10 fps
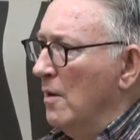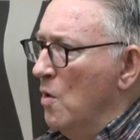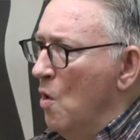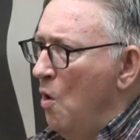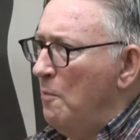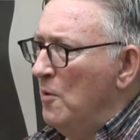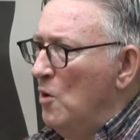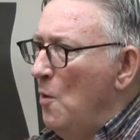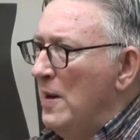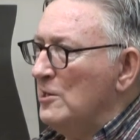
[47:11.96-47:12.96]
No
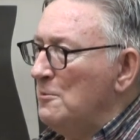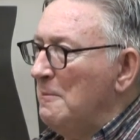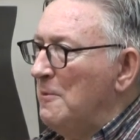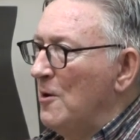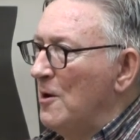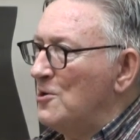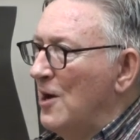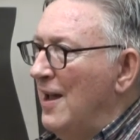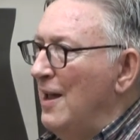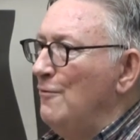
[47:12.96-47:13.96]
one is to be put on
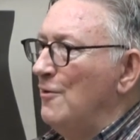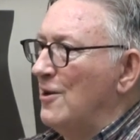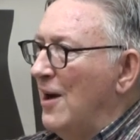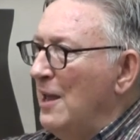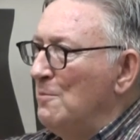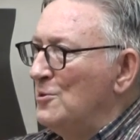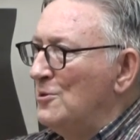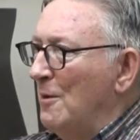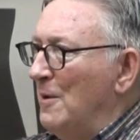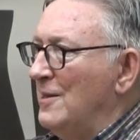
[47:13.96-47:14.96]
trial for crimes
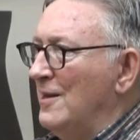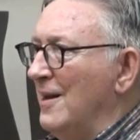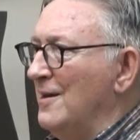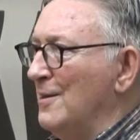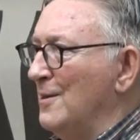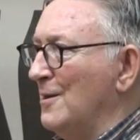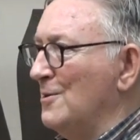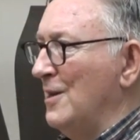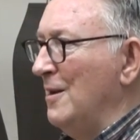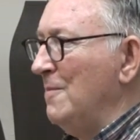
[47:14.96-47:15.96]
committed under the
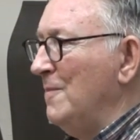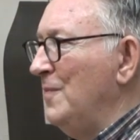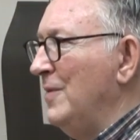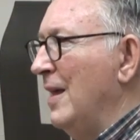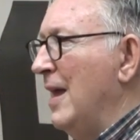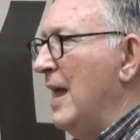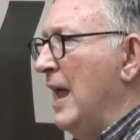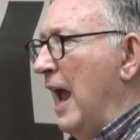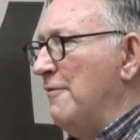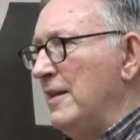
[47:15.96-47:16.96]
regime.
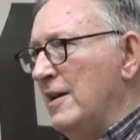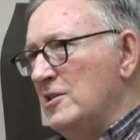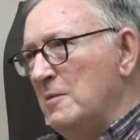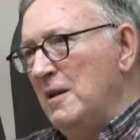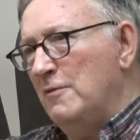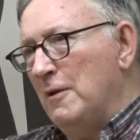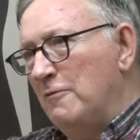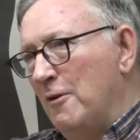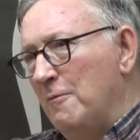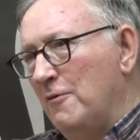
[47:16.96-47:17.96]
Everything is to be
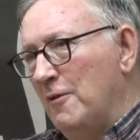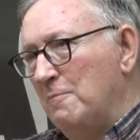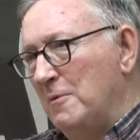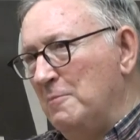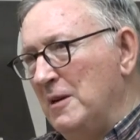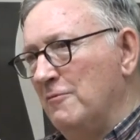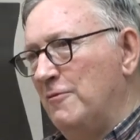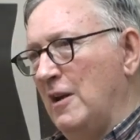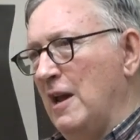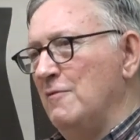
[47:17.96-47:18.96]

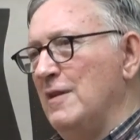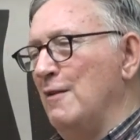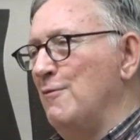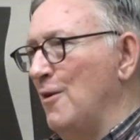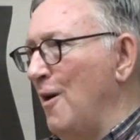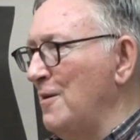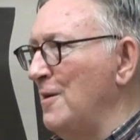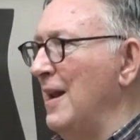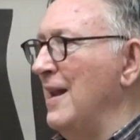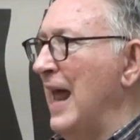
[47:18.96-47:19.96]
forgiven and
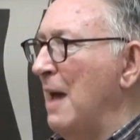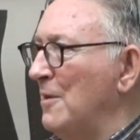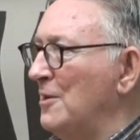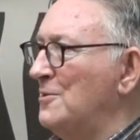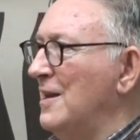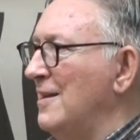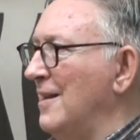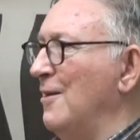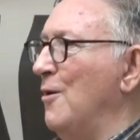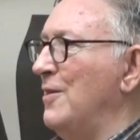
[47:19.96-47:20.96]
forgotten and amnestied
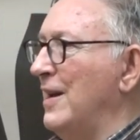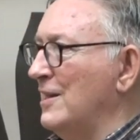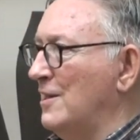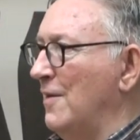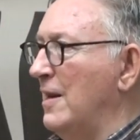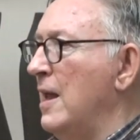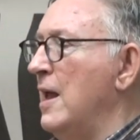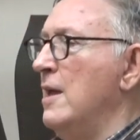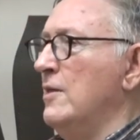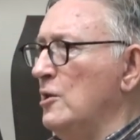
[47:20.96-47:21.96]
and all the rest of it.
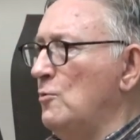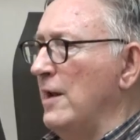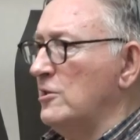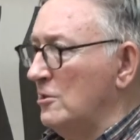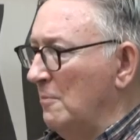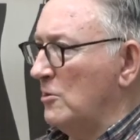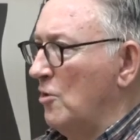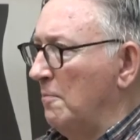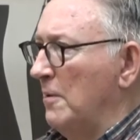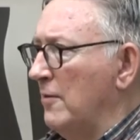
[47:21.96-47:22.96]
These questions must
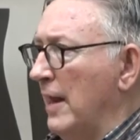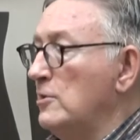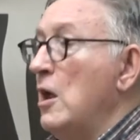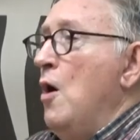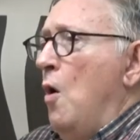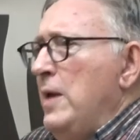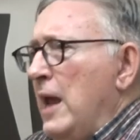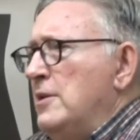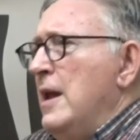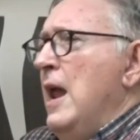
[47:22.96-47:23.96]
not be raised. Oh,
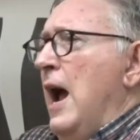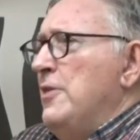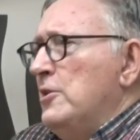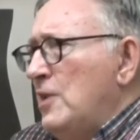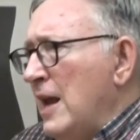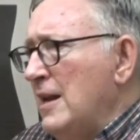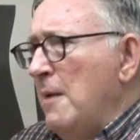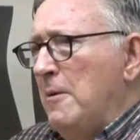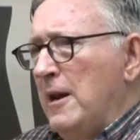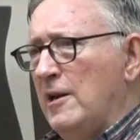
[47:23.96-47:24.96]
yes, and the state
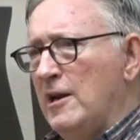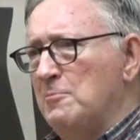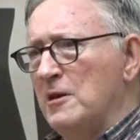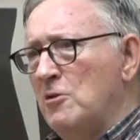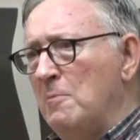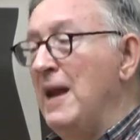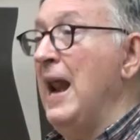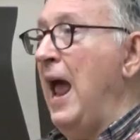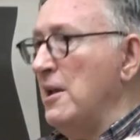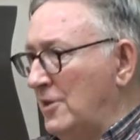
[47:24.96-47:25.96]
apparatus must remain
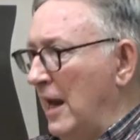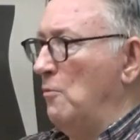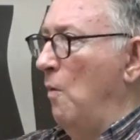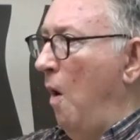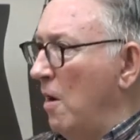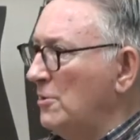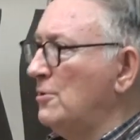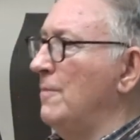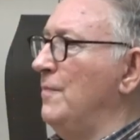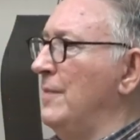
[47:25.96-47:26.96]
as it was.